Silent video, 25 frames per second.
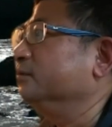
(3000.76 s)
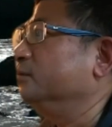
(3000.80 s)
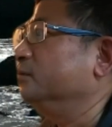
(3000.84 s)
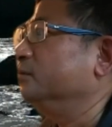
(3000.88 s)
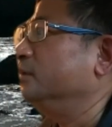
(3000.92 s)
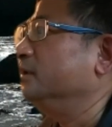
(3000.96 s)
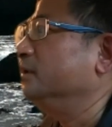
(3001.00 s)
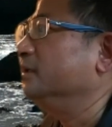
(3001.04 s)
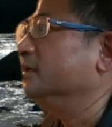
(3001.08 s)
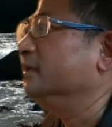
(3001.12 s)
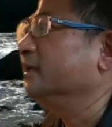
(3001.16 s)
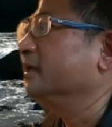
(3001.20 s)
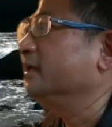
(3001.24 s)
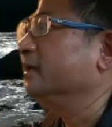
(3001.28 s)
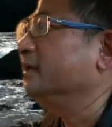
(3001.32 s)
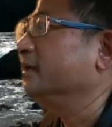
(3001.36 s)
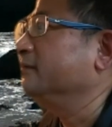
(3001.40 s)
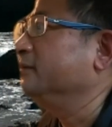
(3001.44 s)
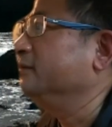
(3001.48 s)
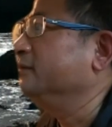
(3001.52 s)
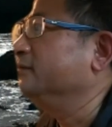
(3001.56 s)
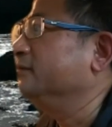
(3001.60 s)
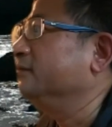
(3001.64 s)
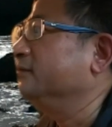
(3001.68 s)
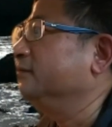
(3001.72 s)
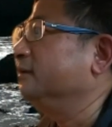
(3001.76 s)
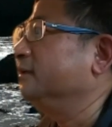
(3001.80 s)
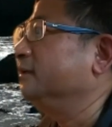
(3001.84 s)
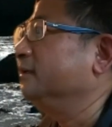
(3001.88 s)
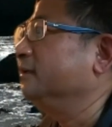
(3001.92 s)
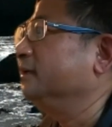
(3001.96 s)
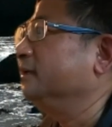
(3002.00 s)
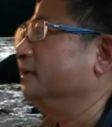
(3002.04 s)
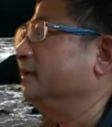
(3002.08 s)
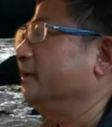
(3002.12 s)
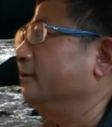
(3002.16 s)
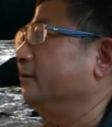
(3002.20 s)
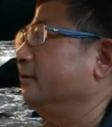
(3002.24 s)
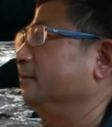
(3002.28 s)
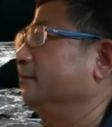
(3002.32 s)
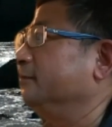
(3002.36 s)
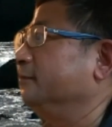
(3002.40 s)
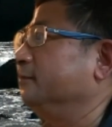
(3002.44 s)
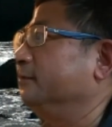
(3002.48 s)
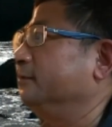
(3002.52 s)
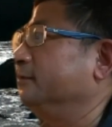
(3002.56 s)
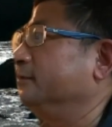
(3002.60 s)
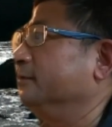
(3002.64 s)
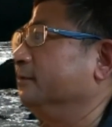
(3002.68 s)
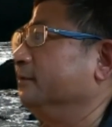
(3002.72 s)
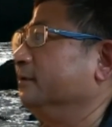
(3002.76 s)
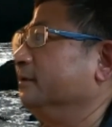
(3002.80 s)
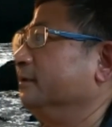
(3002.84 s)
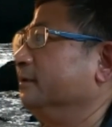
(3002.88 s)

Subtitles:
what have you found helpful